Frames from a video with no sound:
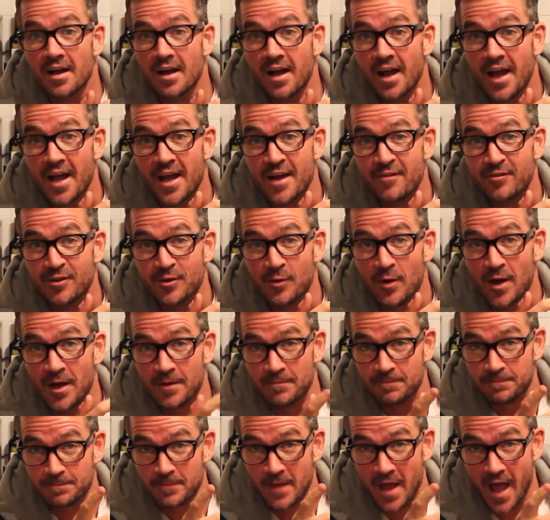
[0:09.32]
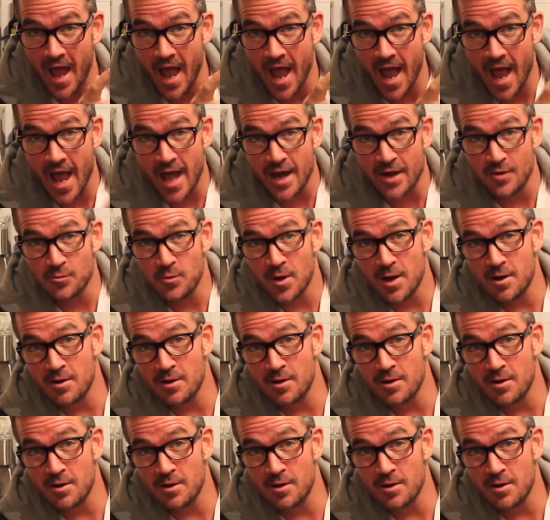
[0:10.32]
Hey everyone, and